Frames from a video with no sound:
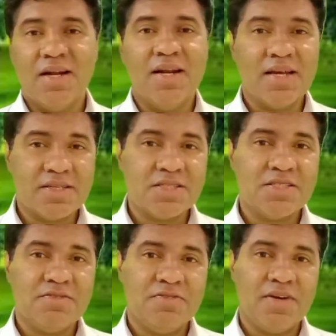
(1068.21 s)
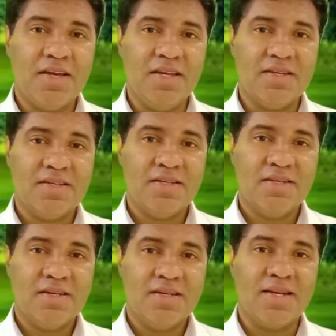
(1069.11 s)
let us find
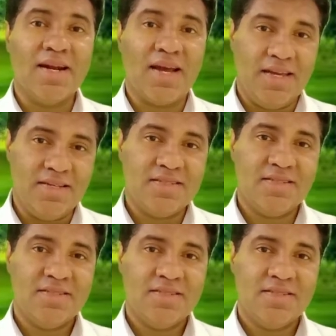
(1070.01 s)
the light